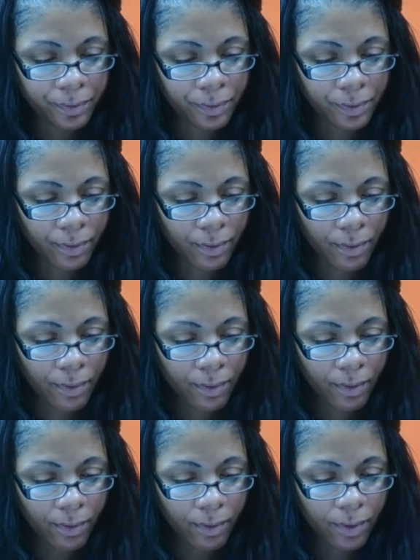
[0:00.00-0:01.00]

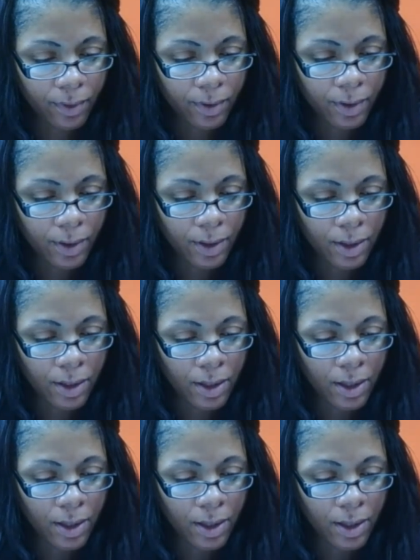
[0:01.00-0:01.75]
(silence)